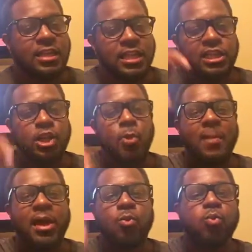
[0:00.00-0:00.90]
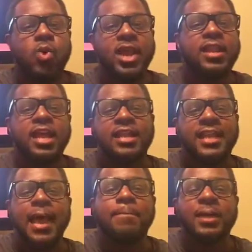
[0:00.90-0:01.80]
They say no matter what
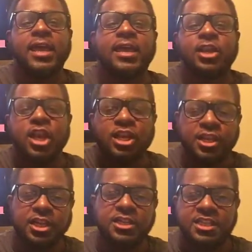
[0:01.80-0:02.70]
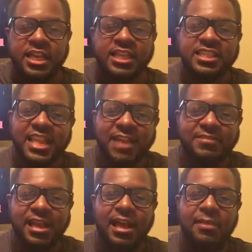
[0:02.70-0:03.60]
that man does in his
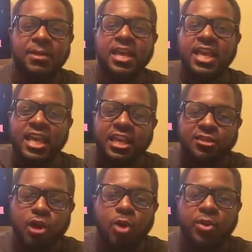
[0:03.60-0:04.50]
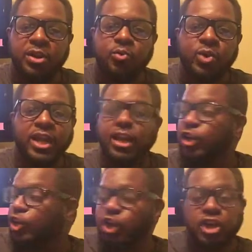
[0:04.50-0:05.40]
lifetime, it is already written,
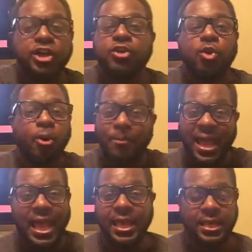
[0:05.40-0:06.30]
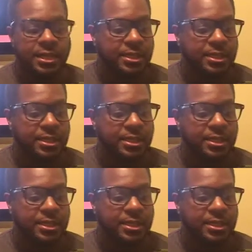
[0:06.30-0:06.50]
good or bad.